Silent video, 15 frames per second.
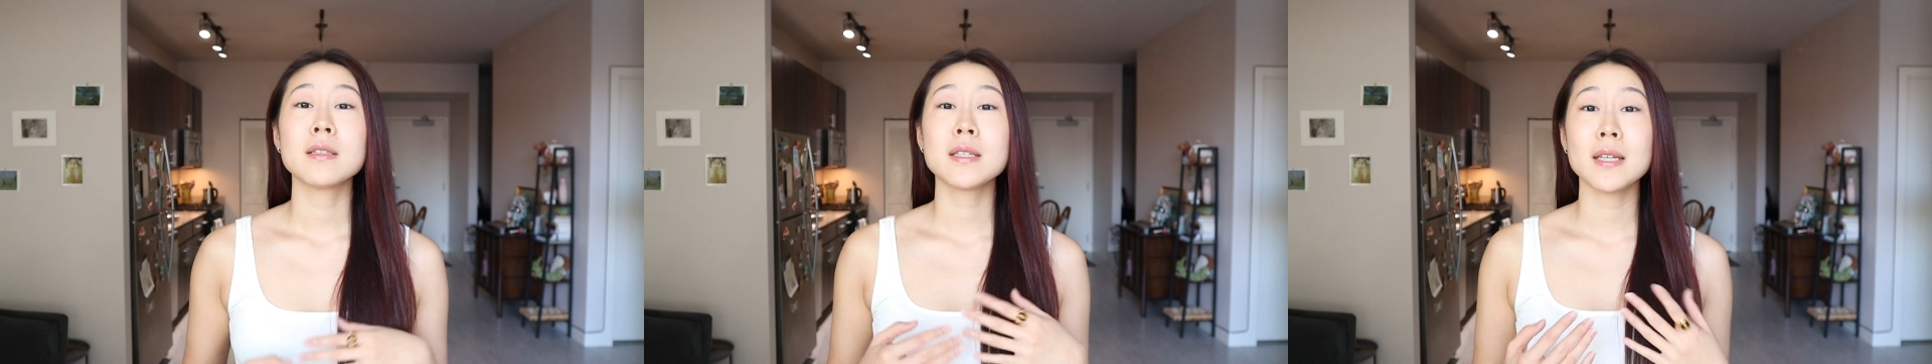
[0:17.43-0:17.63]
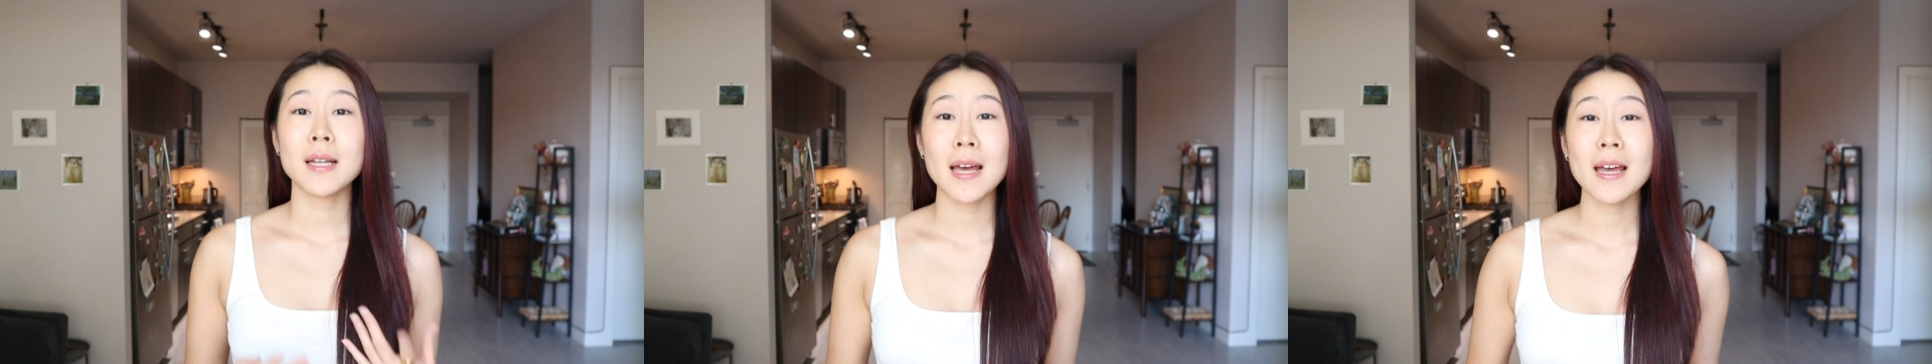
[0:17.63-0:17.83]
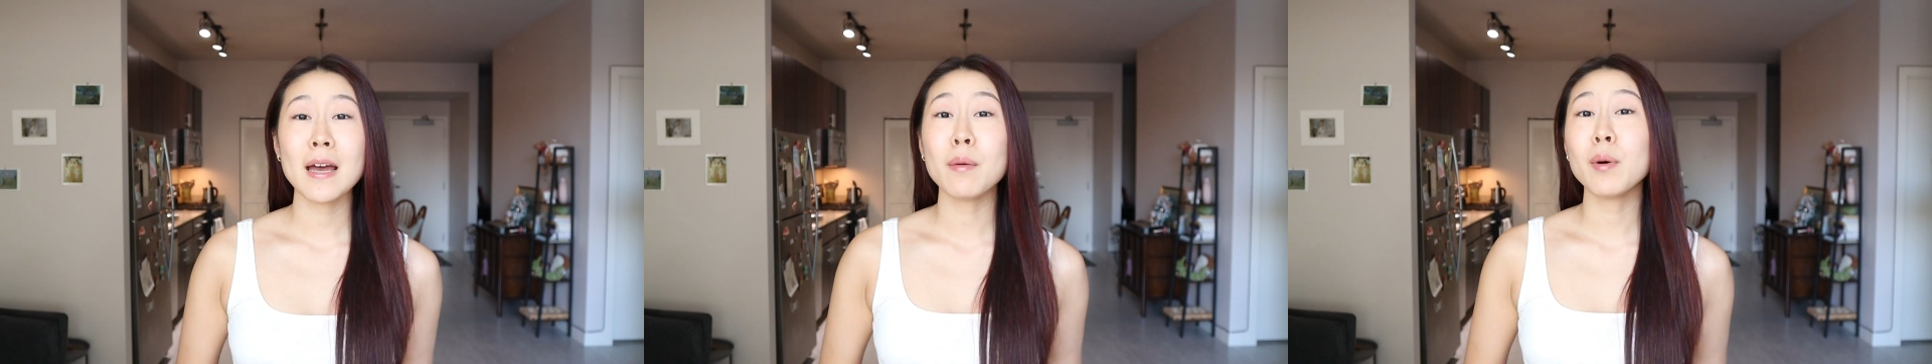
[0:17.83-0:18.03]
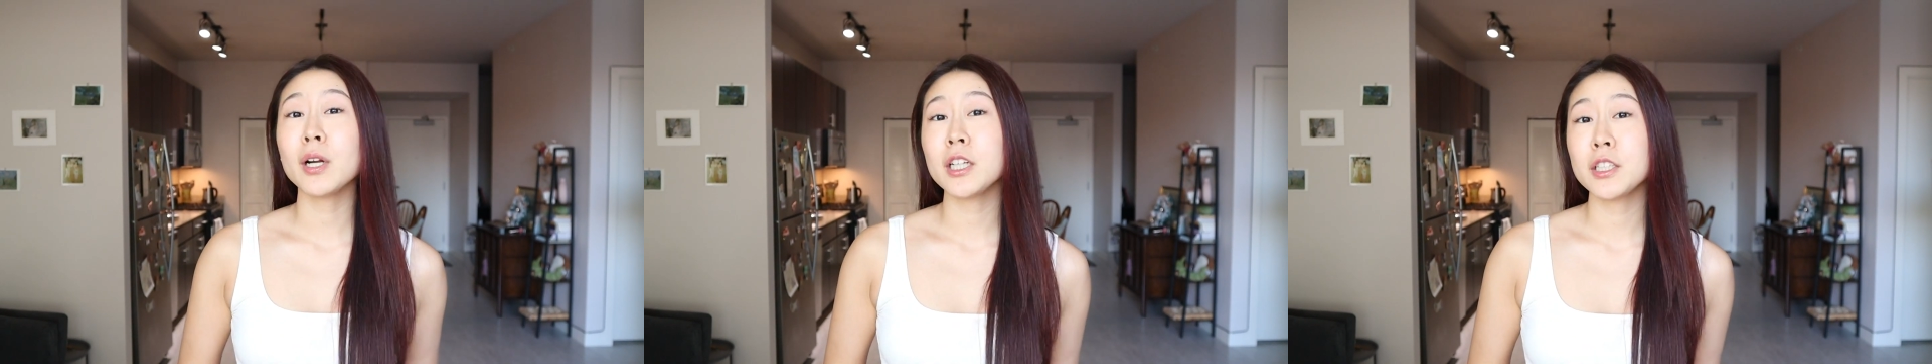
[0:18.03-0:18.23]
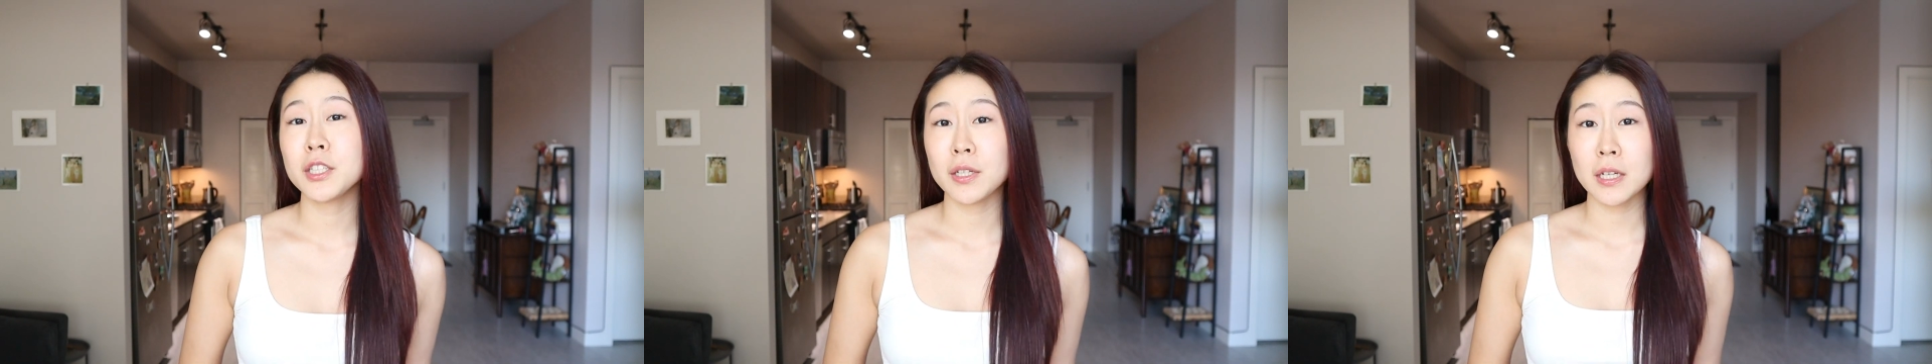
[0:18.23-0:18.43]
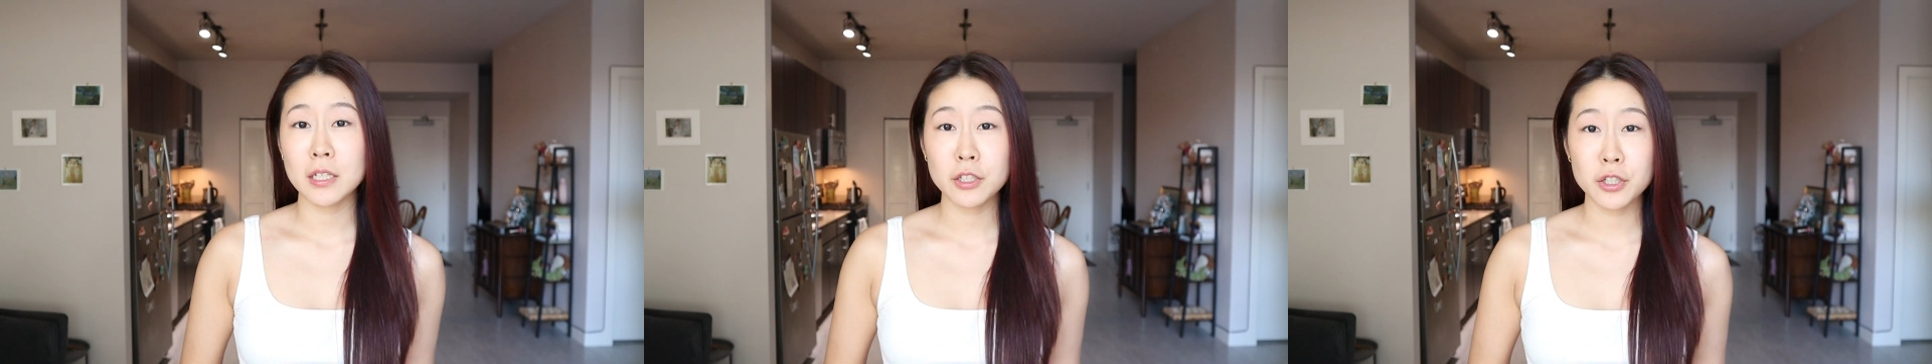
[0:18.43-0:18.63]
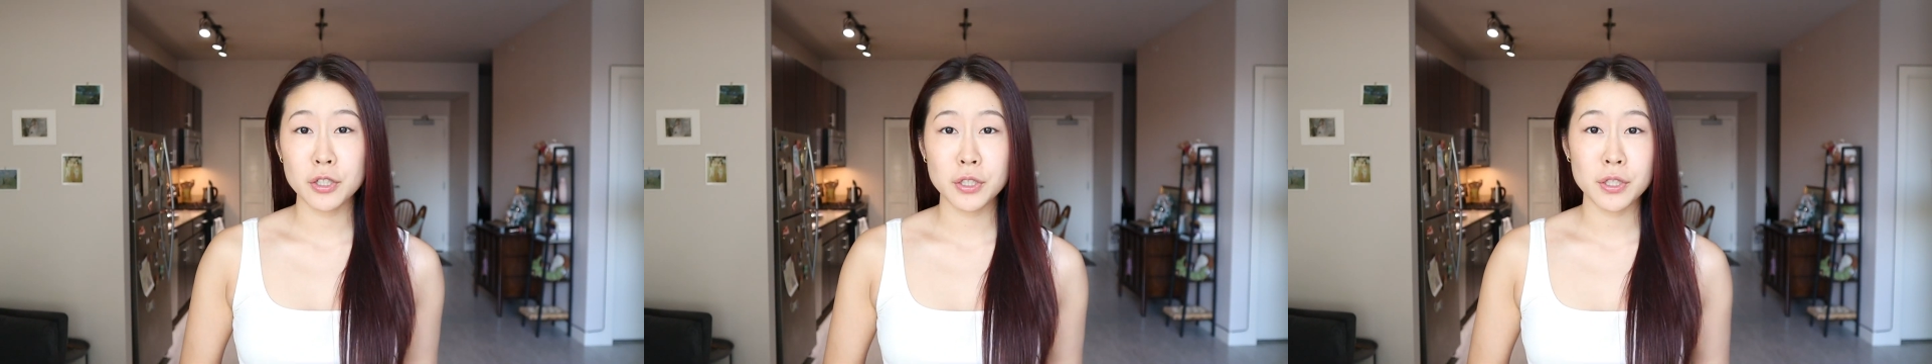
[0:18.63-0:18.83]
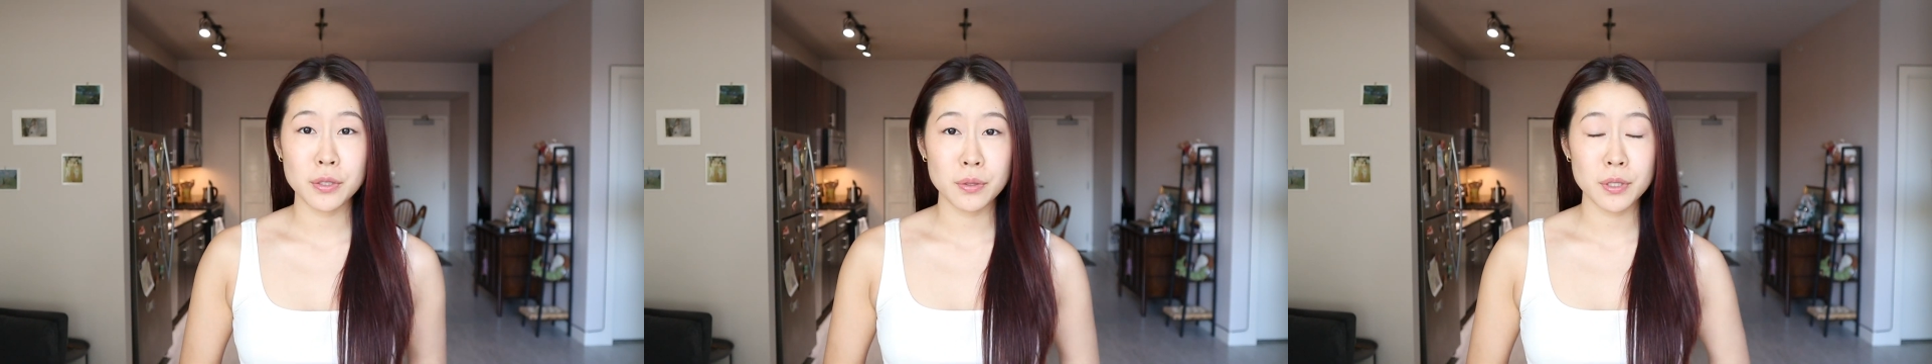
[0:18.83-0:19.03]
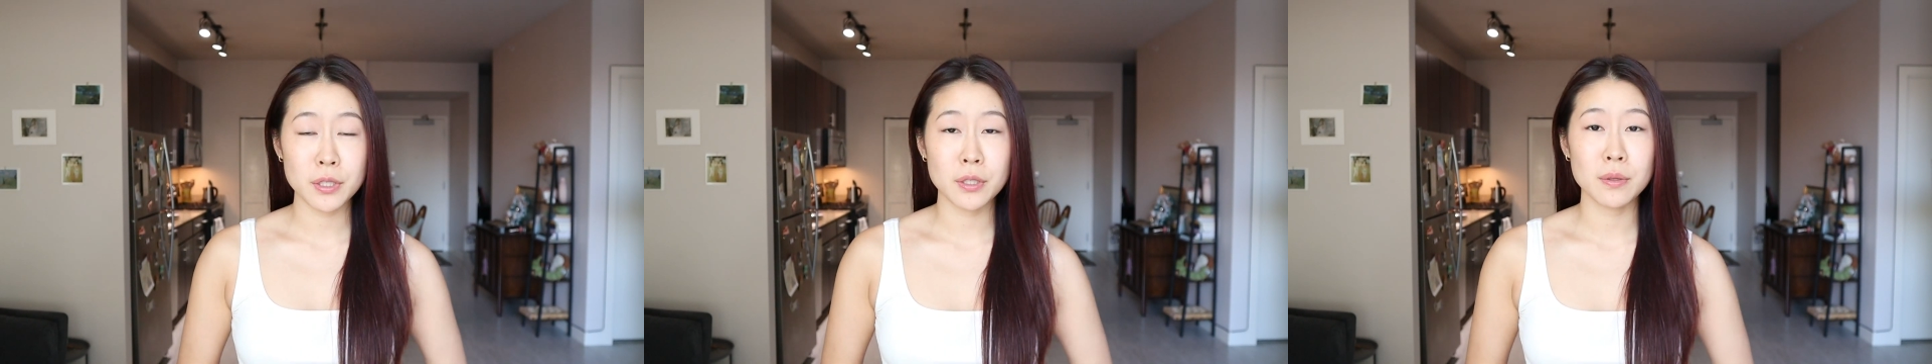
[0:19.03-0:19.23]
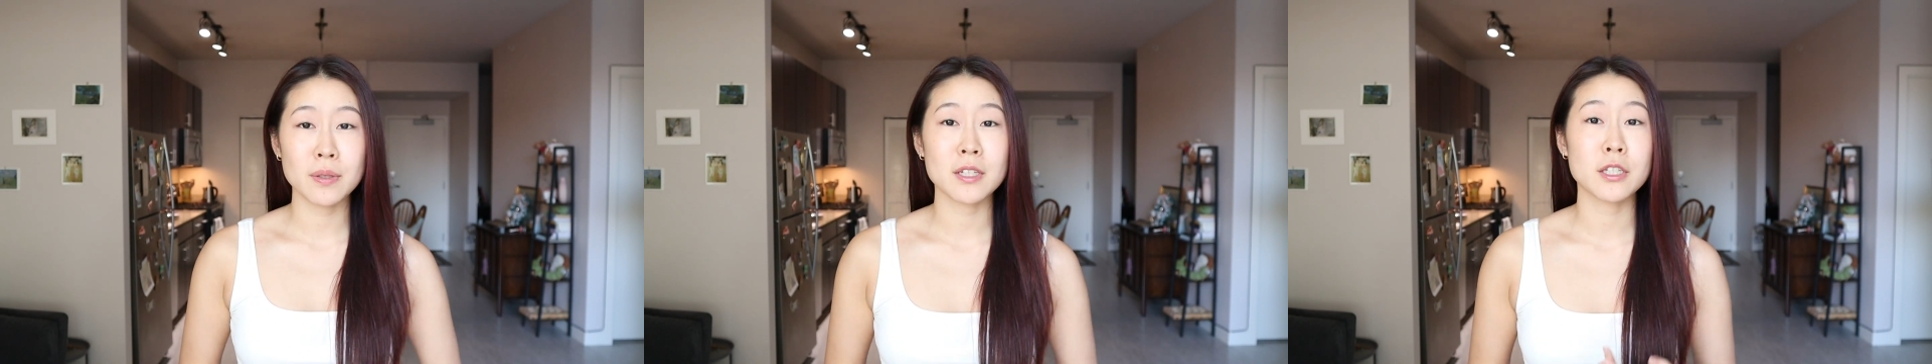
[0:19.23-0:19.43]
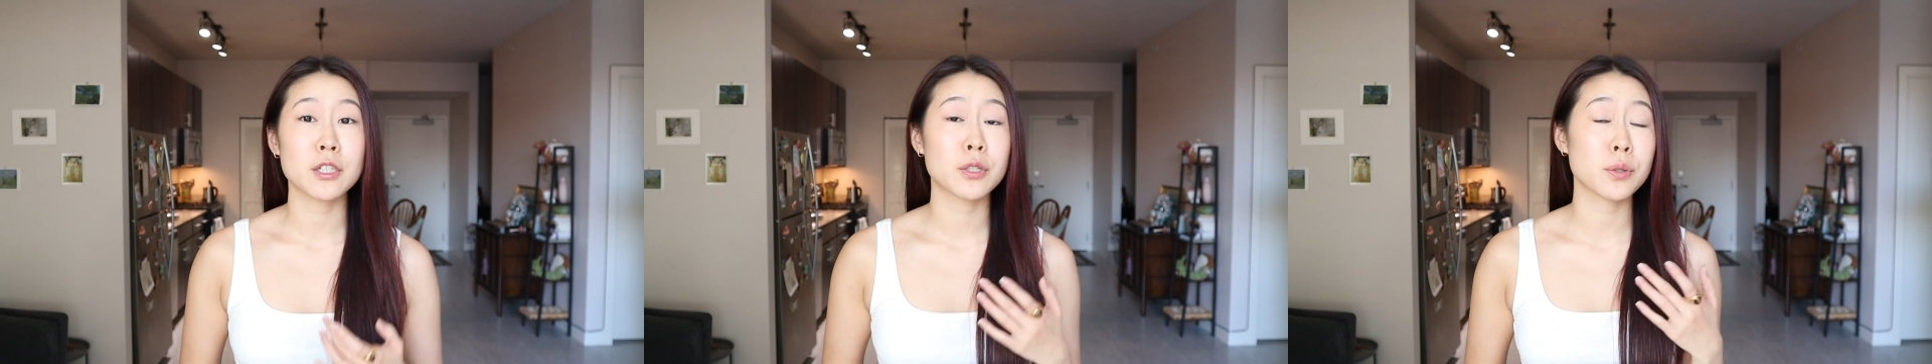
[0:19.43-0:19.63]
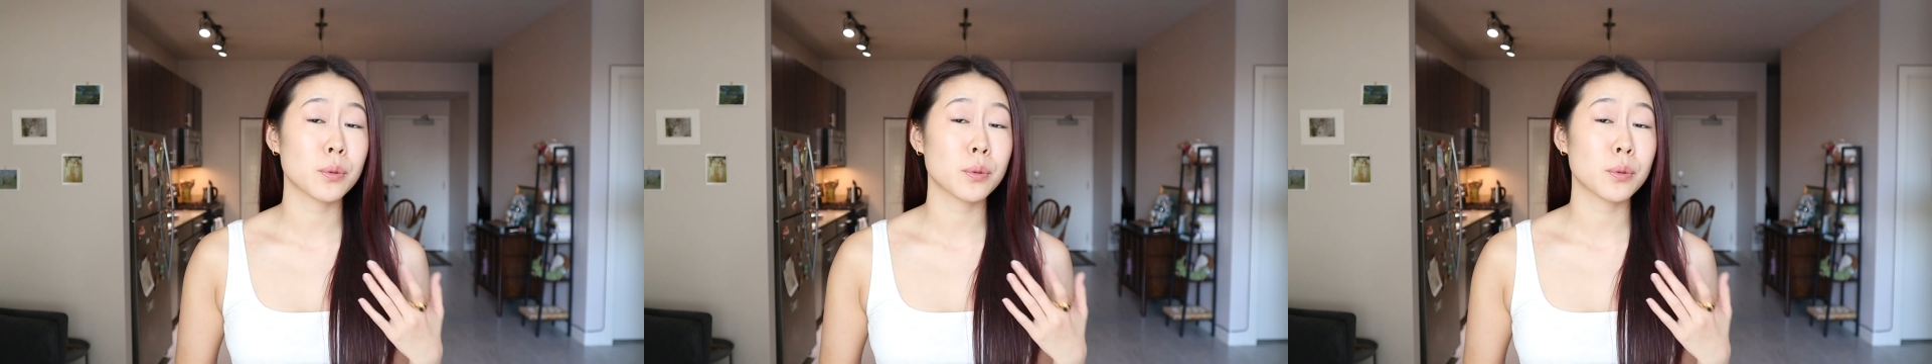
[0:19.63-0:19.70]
Today I wanted to introduce you this